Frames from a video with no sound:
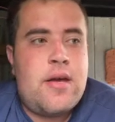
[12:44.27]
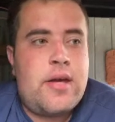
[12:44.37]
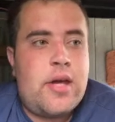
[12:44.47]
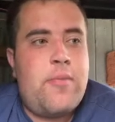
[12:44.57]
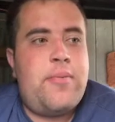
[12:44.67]

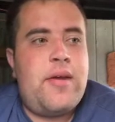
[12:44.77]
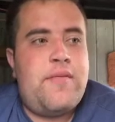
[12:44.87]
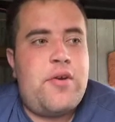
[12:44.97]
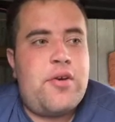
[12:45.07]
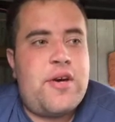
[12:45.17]
Cannot
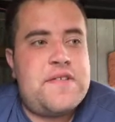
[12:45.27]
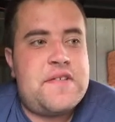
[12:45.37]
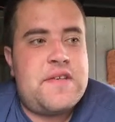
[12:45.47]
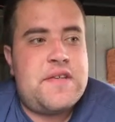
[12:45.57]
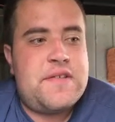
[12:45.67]
believe you guys
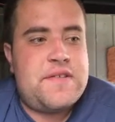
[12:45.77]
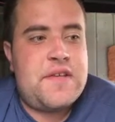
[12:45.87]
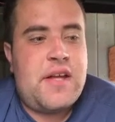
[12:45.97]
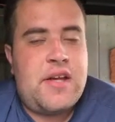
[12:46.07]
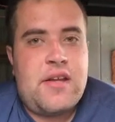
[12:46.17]
are sitting